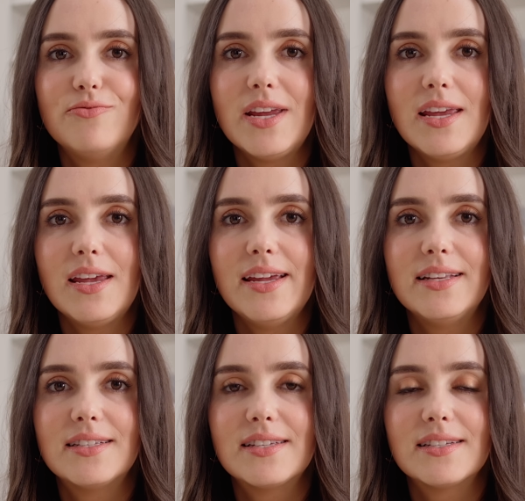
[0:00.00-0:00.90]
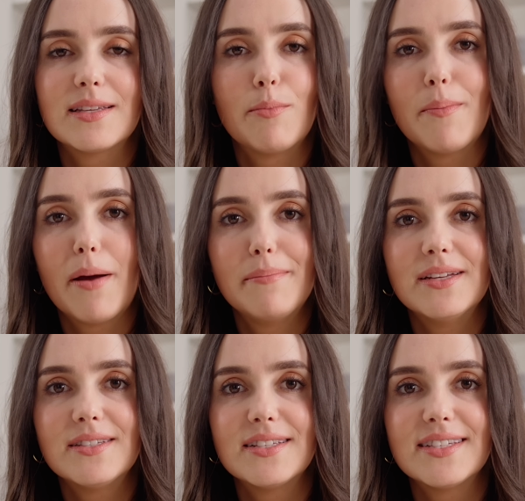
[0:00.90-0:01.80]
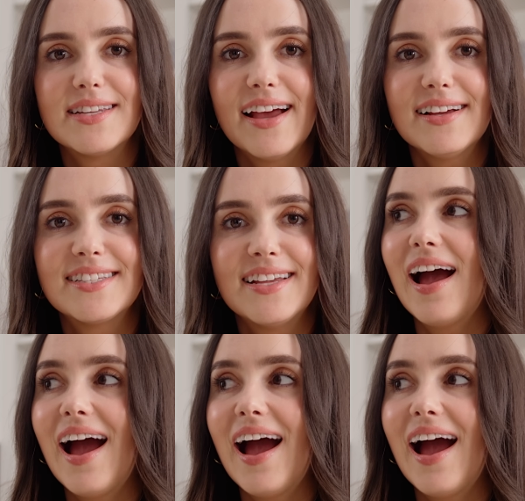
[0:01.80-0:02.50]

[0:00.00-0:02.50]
reheat some of my meals and snacks.